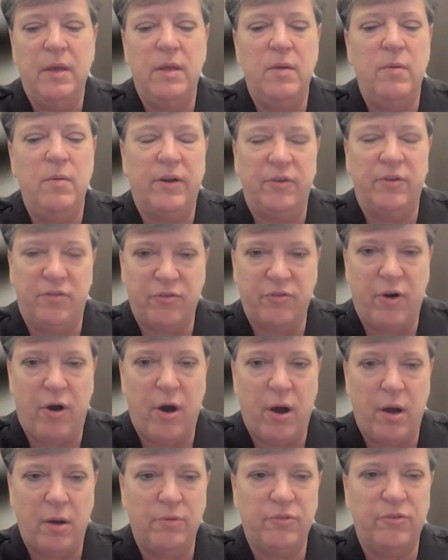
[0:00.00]
you want a
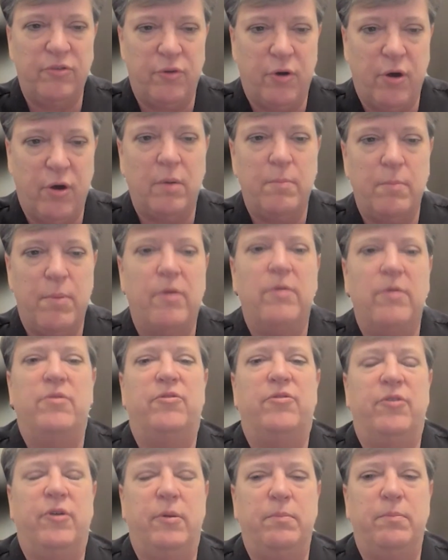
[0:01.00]
strong
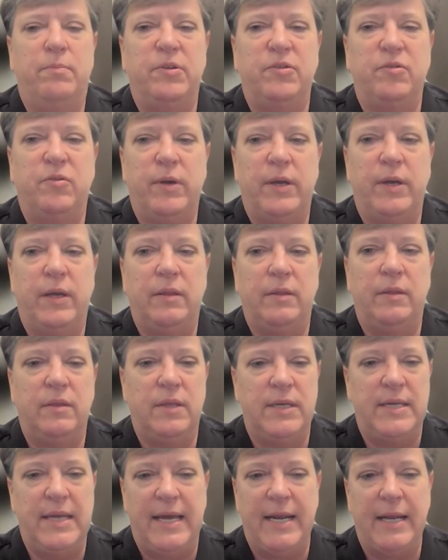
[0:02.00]
partnership between
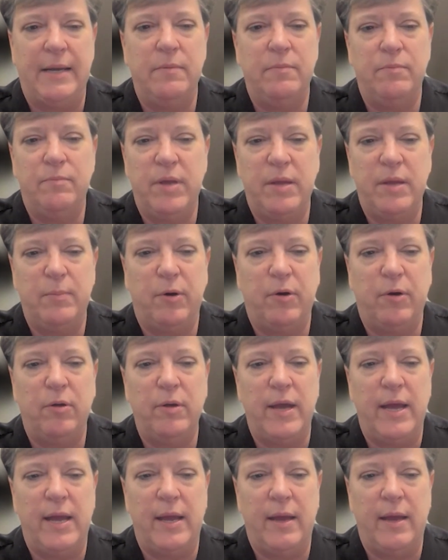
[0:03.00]
the data
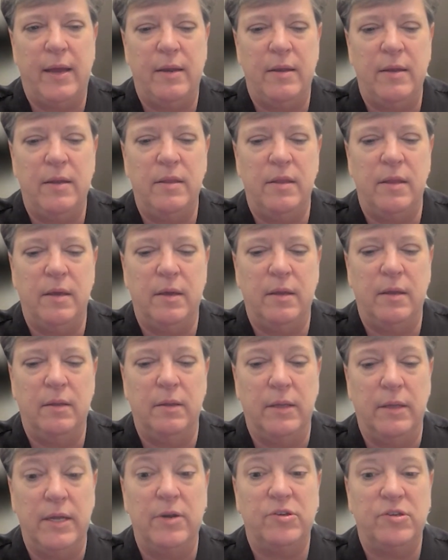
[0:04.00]
people and the
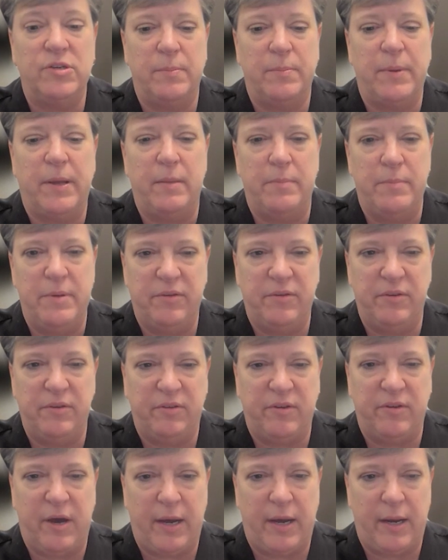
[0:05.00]
leadership on the
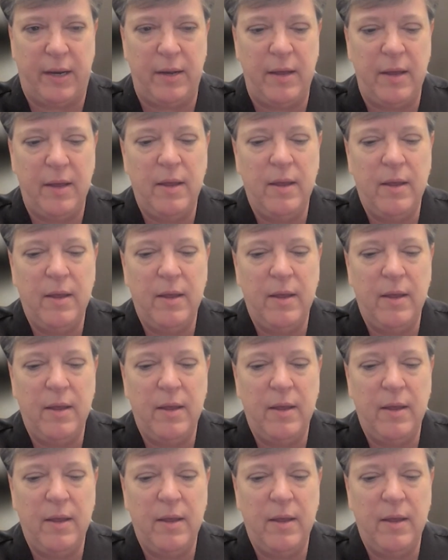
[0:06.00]
business side,